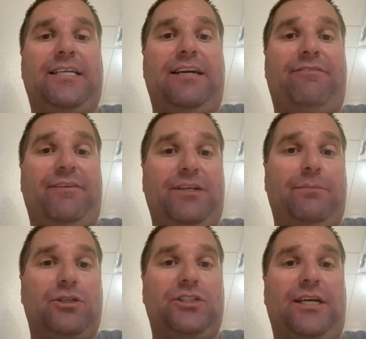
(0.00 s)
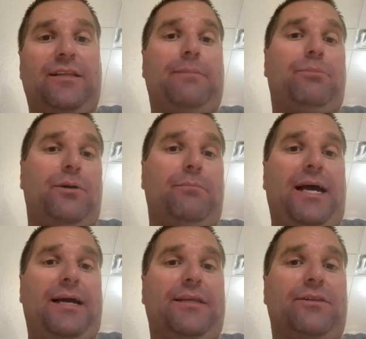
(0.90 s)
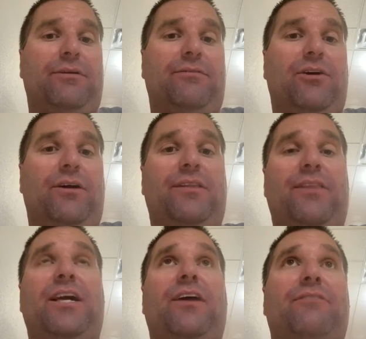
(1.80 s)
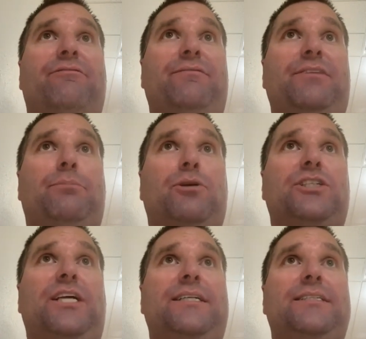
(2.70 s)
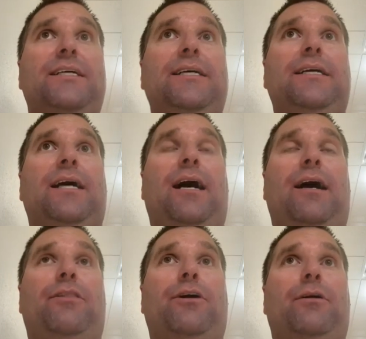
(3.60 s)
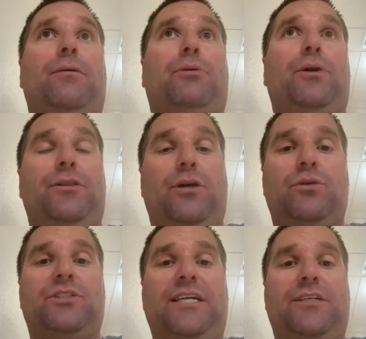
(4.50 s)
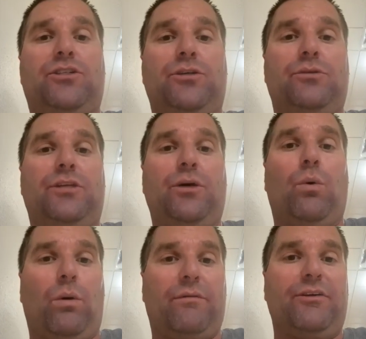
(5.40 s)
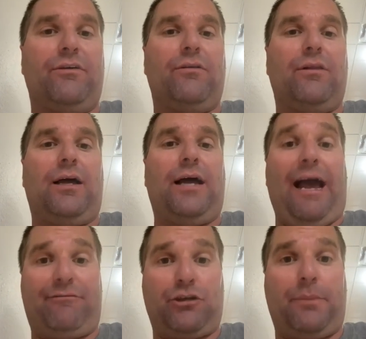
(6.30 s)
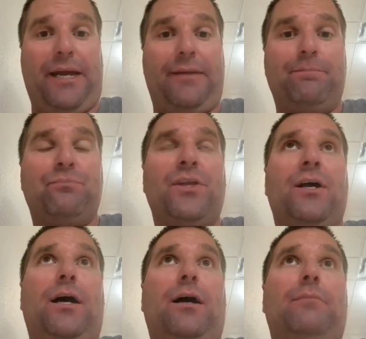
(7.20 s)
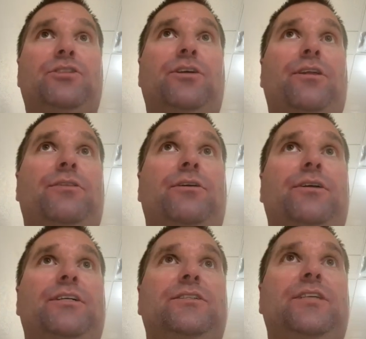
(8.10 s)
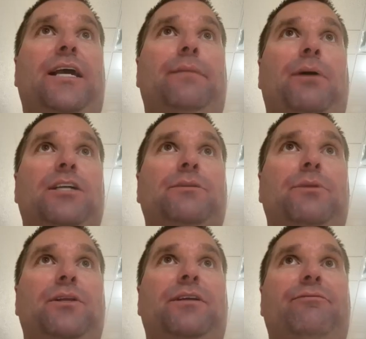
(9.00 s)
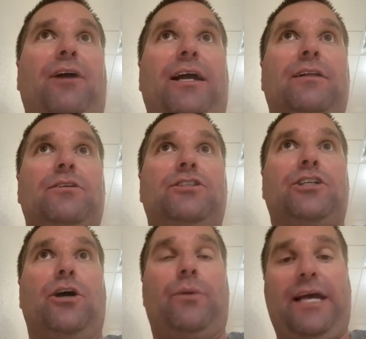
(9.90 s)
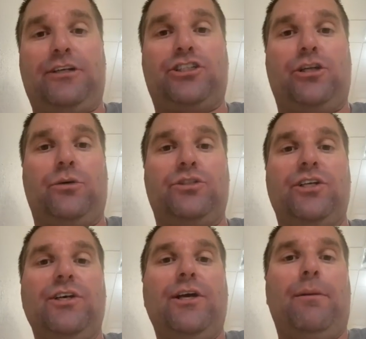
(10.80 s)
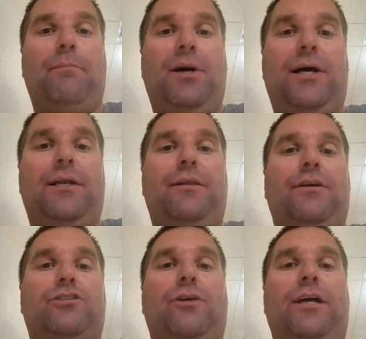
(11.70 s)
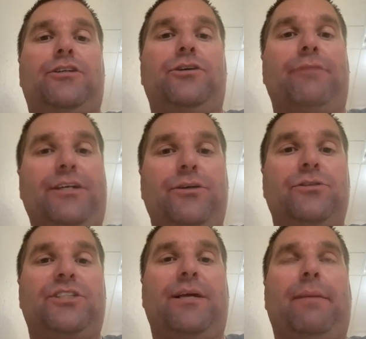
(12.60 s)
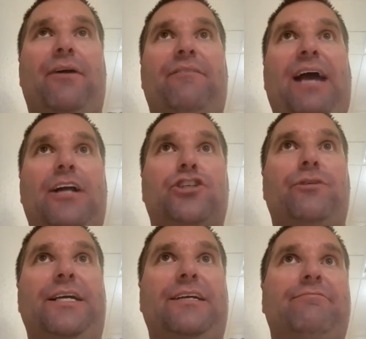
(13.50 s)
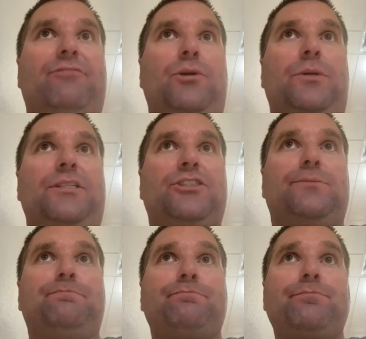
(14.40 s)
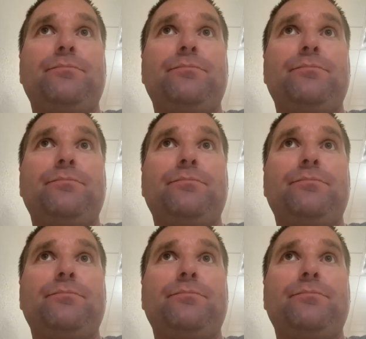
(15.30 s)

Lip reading: take 50%, they put them back in the river, and then the other 50%, they're putting those into the Orville after bay. So that there is a possibility for anglers to go catch those, but they're trying to reduce the amount of hatchery influence